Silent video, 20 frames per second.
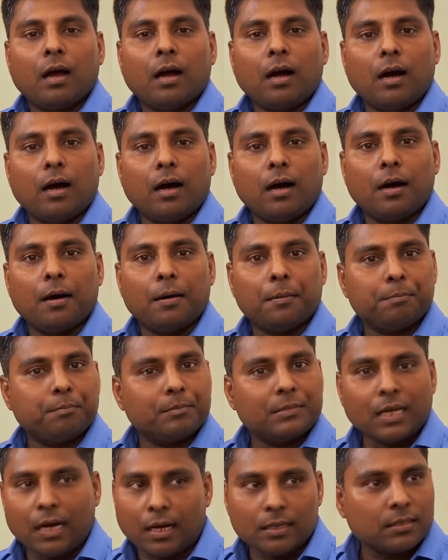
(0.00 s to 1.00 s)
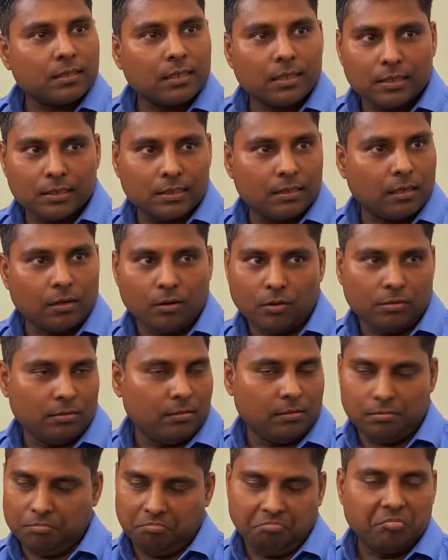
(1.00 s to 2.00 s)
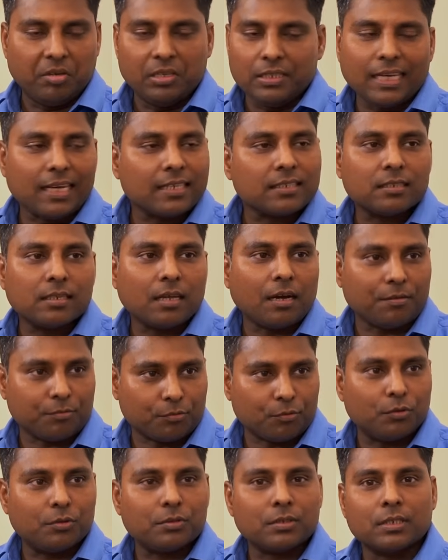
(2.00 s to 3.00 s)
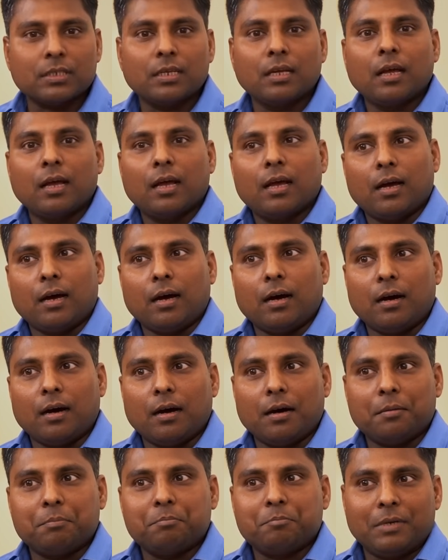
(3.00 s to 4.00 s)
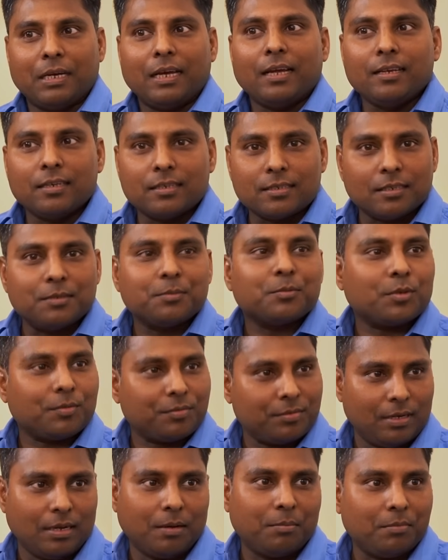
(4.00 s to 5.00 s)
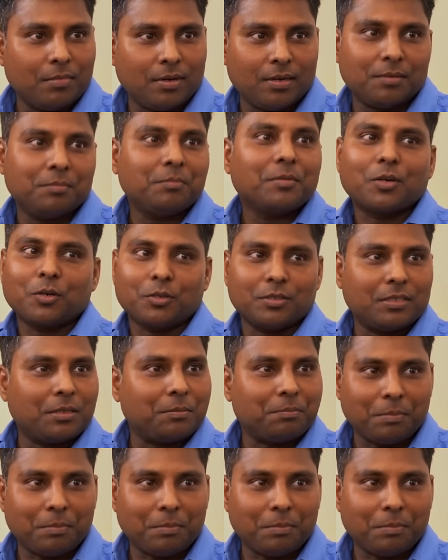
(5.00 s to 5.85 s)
The answer is yes, of course. In terms of number, because the